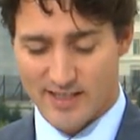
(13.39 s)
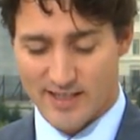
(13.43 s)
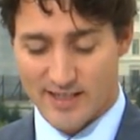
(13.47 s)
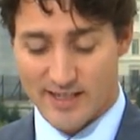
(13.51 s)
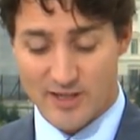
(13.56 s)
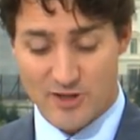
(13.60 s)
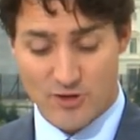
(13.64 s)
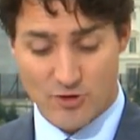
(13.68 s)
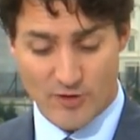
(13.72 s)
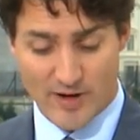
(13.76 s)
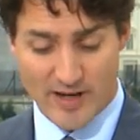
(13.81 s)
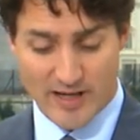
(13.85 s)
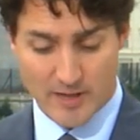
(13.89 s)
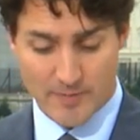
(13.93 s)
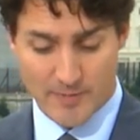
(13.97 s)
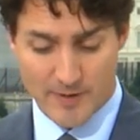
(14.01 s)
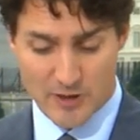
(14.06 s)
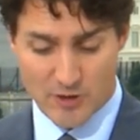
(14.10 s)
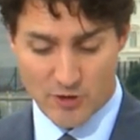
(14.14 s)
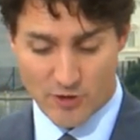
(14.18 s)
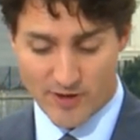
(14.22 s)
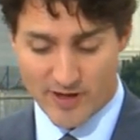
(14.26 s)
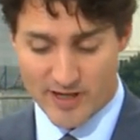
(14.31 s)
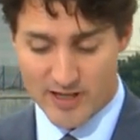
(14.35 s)
And it's great to be
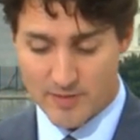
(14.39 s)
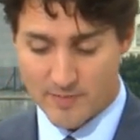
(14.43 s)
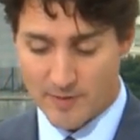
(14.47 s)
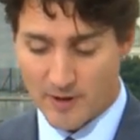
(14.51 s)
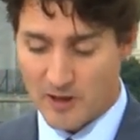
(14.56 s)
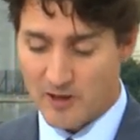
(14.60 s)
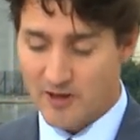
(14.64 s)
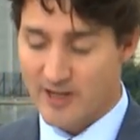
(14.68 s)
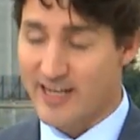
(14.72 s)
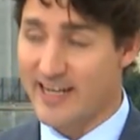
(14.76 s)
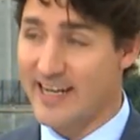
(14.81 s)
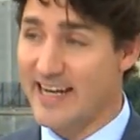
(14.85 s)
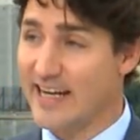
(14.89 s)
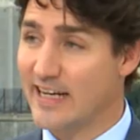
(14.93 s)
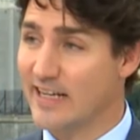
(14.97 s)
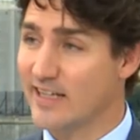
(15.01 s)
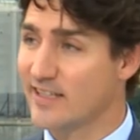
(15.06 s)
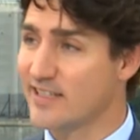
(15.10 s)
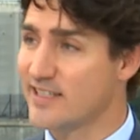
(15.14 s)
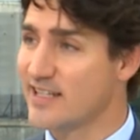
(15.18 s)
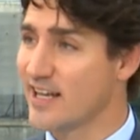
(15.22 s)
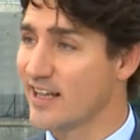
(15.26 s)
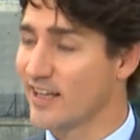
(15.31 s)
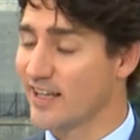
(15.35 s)
joined by our
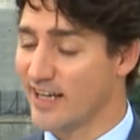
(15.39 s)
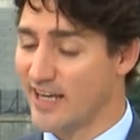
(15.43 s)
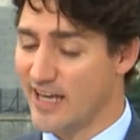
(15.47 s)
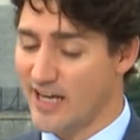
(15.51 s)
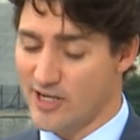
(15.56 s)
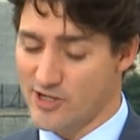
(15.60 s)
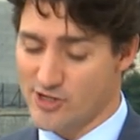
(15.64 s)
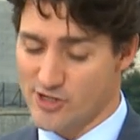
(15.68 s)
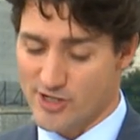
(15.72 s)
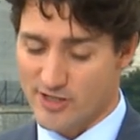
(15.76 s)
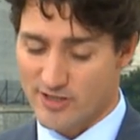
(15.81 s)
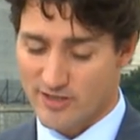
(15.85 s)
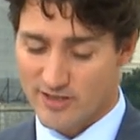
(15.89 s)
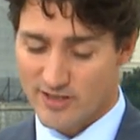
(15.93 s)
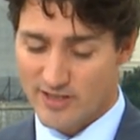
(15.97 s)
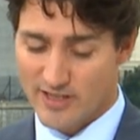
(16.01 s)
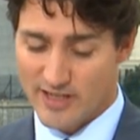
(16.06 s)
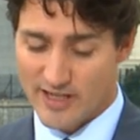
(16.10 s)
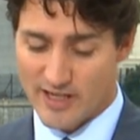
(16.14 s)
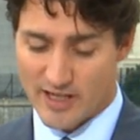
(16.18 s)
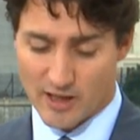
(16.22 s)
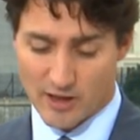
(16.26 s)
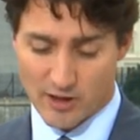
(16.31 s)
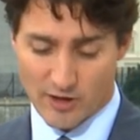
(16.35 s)
Canadian delegation,
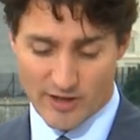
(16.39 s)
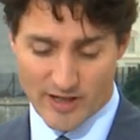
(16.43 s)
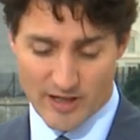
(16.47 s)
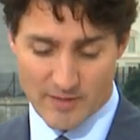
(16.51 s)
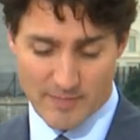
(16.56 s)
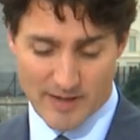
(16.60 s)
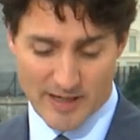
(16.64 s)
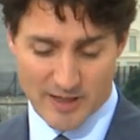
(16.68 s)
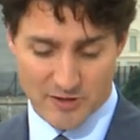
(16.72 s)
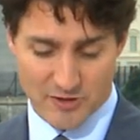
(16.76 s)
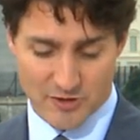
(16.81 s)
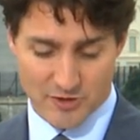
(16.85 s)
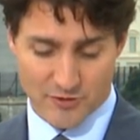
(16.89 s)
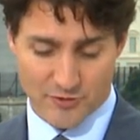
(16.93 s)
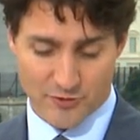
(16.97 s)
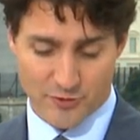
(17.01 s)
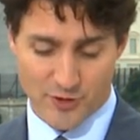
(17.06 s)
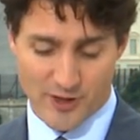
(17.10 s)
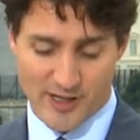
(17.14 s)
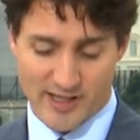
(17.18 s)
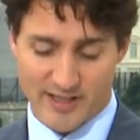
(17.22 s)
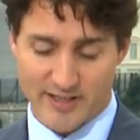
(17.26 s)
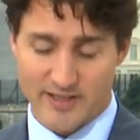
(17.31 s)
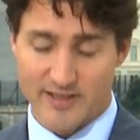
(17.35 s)
including Minister
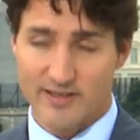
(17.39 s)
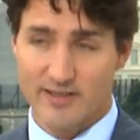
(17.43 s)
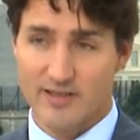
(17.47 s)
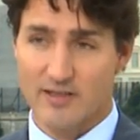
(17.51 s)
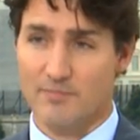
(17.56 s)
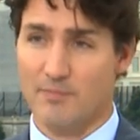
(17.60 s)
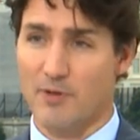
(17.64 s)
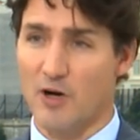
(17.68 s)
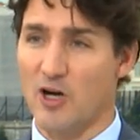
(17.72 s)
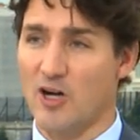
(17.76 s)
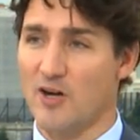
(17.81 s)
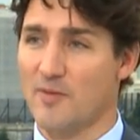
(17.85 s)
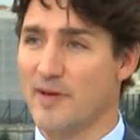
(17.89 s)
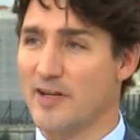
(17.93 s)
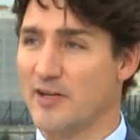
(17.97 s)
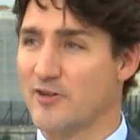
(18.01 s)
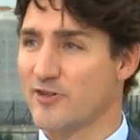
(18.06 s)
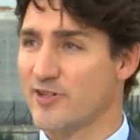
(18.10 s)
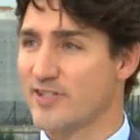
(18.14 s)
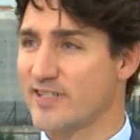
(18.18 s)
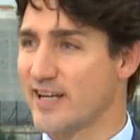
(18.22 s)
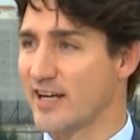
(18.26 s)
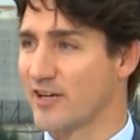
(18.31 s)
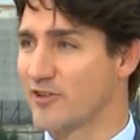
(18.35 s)
Freeland and
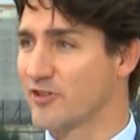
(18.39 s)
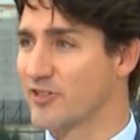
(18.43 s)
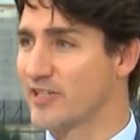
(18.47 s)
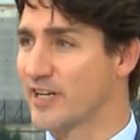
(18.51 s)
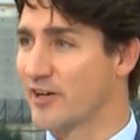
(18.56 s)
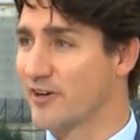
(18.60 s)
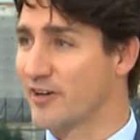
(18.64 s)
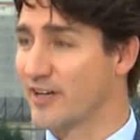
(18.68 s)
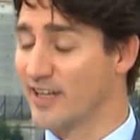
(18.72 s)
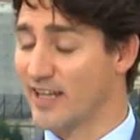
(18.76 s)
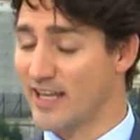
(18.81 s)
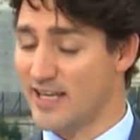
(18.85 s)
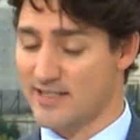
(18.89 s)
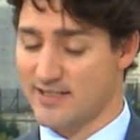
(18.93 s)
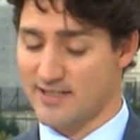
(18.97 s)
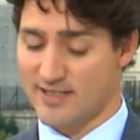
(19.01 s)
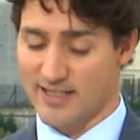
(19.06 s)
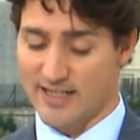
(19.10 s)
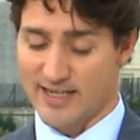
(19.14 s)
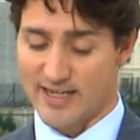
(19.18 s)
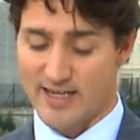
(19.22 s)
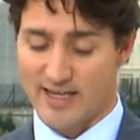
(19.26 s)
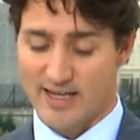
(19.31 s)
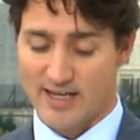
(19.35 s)
Parliamentary Secretary
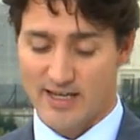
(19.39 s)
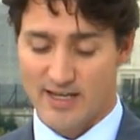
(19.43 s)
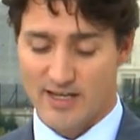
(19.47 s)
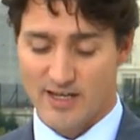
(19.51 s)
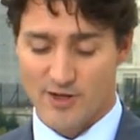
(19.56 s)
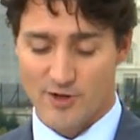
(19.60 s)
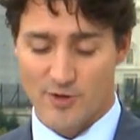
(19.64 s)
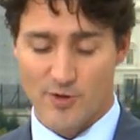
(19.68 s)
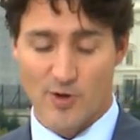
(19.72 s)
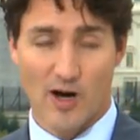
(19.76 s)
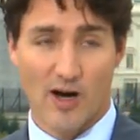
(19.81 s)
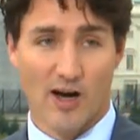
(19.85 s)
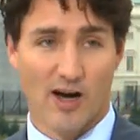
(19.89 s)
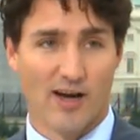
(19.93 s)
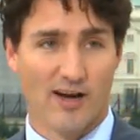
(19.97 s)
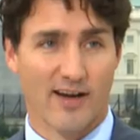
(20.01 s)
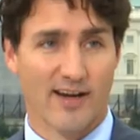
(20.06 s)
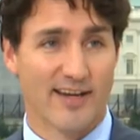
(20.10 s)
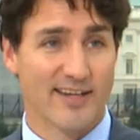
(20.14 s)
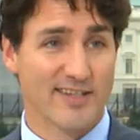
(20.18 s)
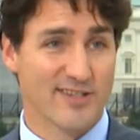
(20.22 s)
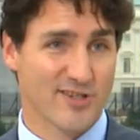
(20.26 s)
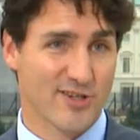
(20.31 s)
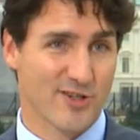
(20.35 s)
Leslie, who are,
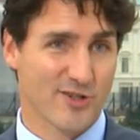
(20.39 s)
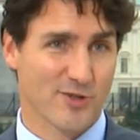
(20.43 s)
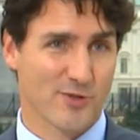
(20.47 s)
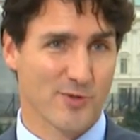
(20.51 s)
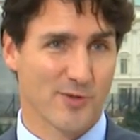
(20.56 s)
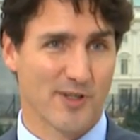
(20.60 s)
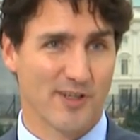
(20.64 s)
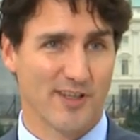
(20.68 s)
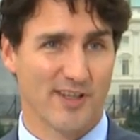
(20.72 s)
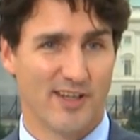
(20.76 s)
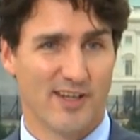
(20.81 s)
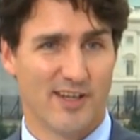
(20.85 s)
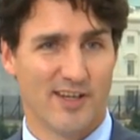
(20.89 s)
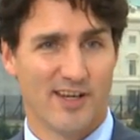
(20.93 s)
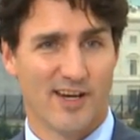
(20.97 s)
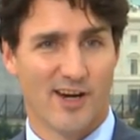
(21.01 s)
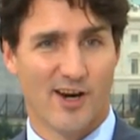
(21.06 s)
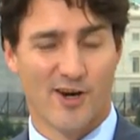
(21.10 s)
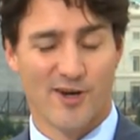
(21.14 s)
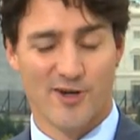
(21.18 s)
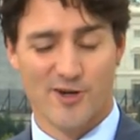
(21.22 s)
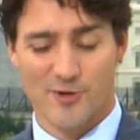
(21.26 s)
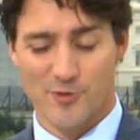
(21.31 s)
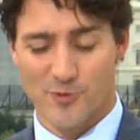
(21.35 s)
as usual,
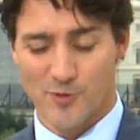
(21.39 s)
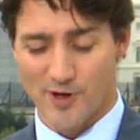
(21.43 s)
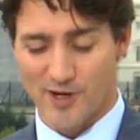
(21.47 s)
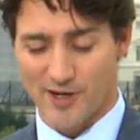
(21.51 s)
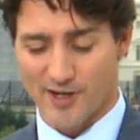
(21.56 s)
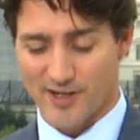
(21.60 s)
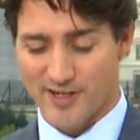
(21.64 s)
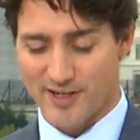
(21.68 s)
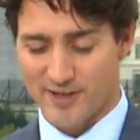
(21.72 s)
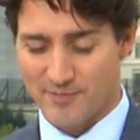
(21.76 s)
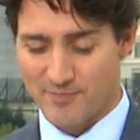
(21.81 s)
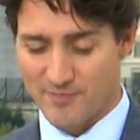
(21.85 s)
hard at work.